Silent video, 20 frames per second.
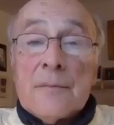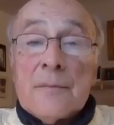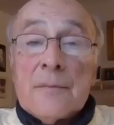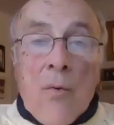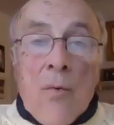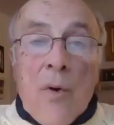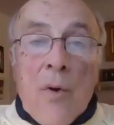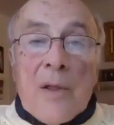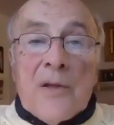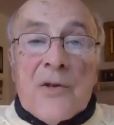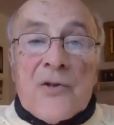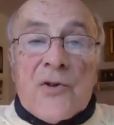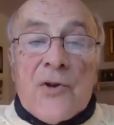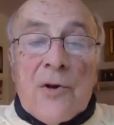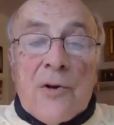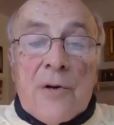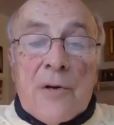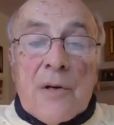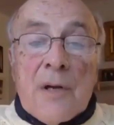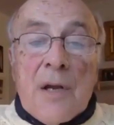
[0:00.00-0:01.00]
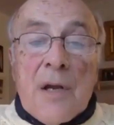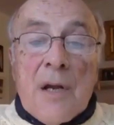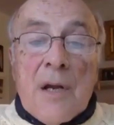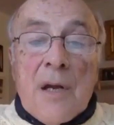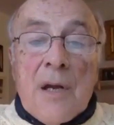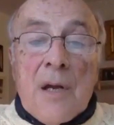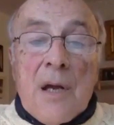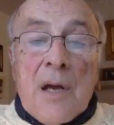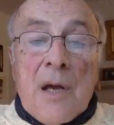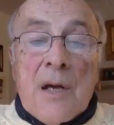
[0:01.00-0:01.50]
Well, it
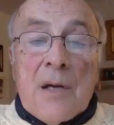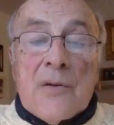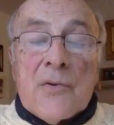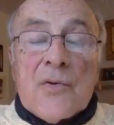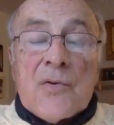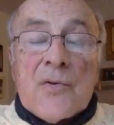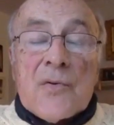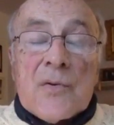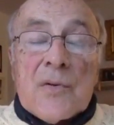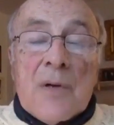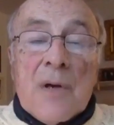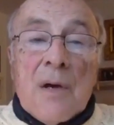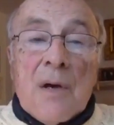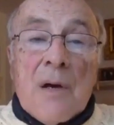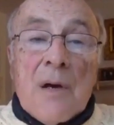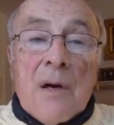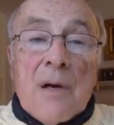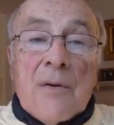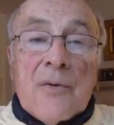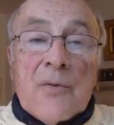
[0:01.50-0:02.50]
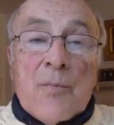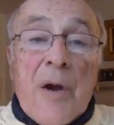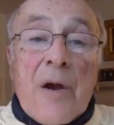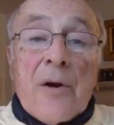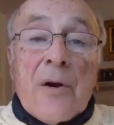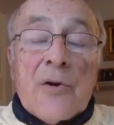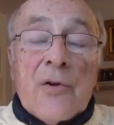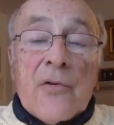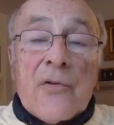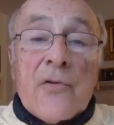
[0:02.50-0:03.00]
certainly has uh,
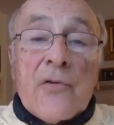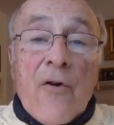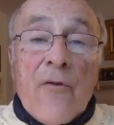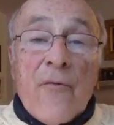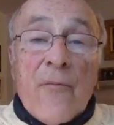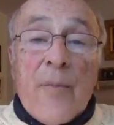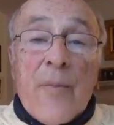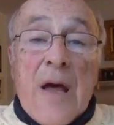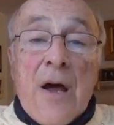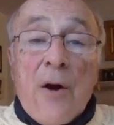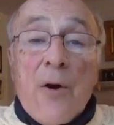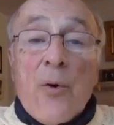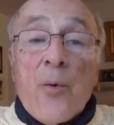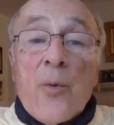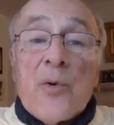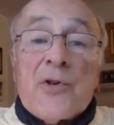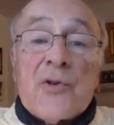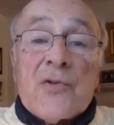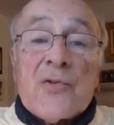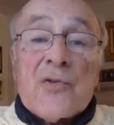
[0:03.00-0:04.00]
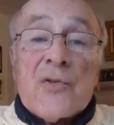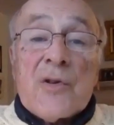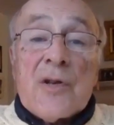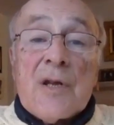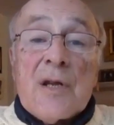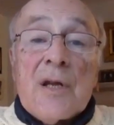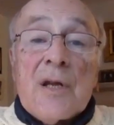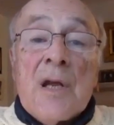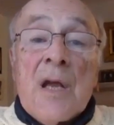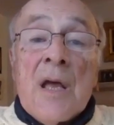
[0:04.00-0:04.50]
American soft power, which is
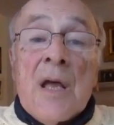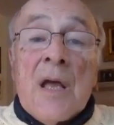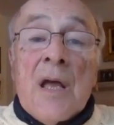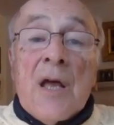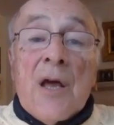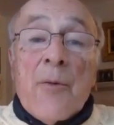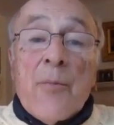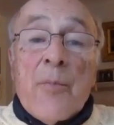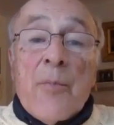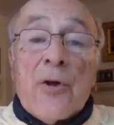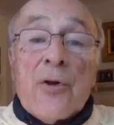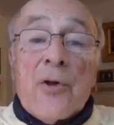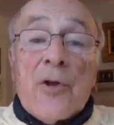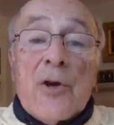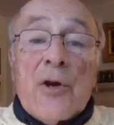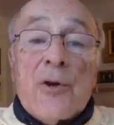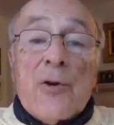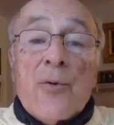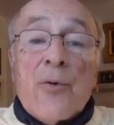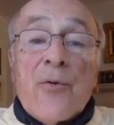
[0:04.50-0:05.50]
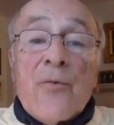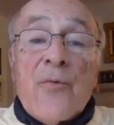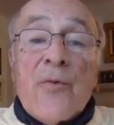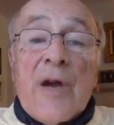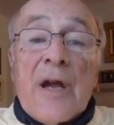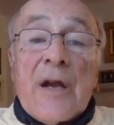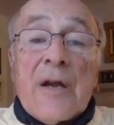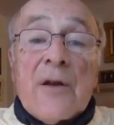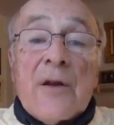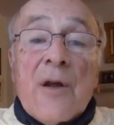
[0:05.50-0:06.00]
the ability to
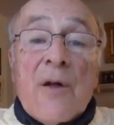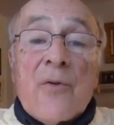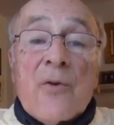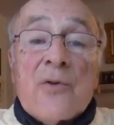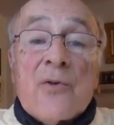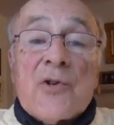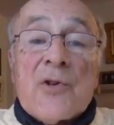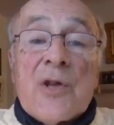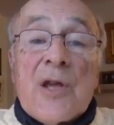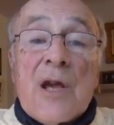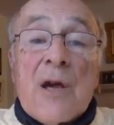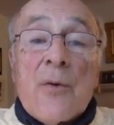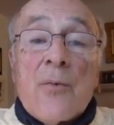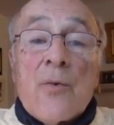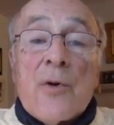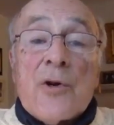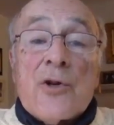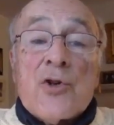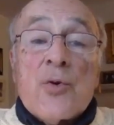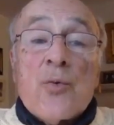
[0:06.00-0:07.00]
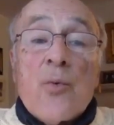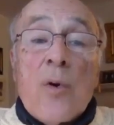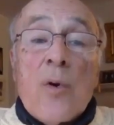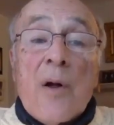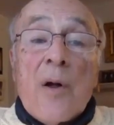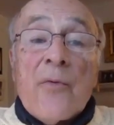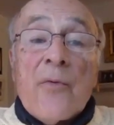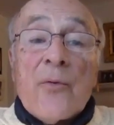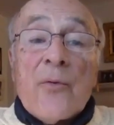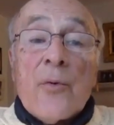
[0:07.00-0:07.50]
affect others to get what you
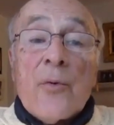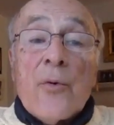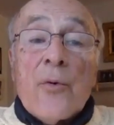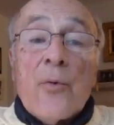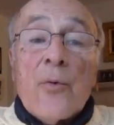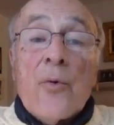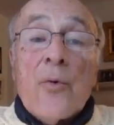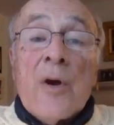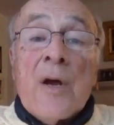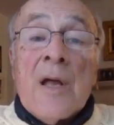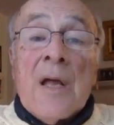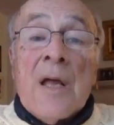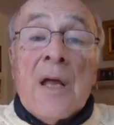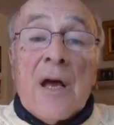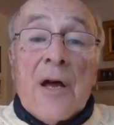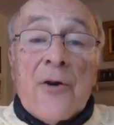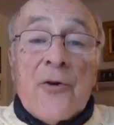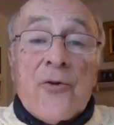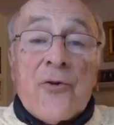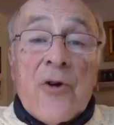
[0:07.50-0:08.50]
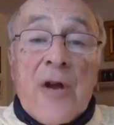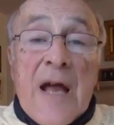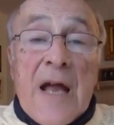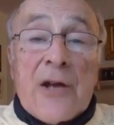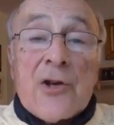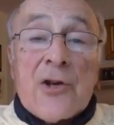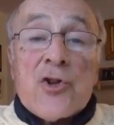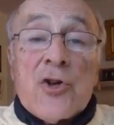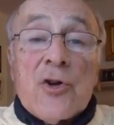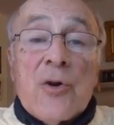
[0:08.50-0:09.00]
want through
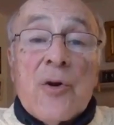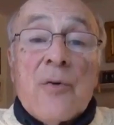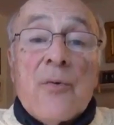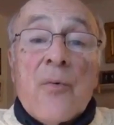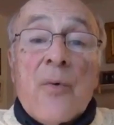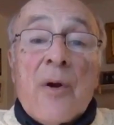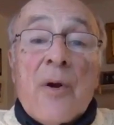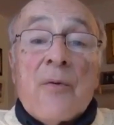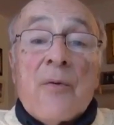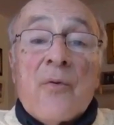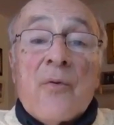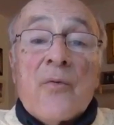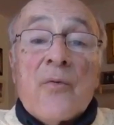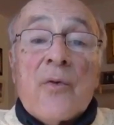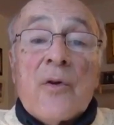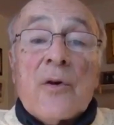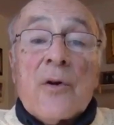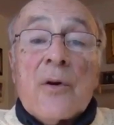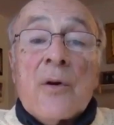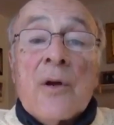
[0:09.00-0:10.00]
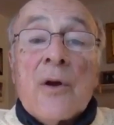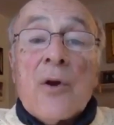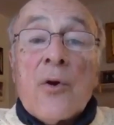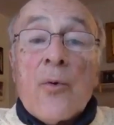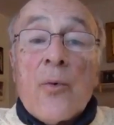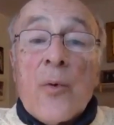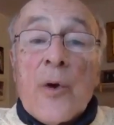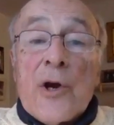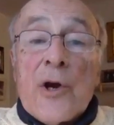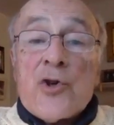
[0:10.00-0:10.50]
attraction rather than
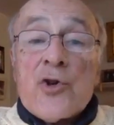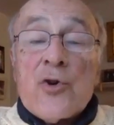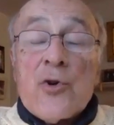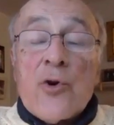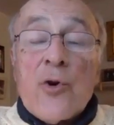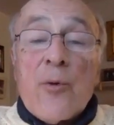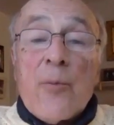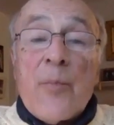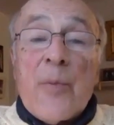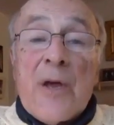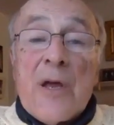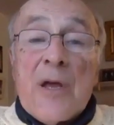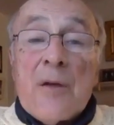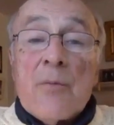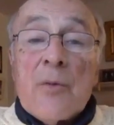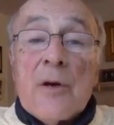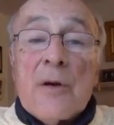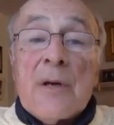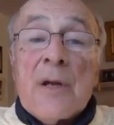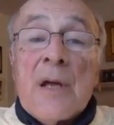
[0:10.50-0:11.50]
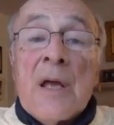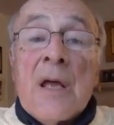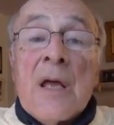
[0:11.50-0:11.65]
coercion or payment,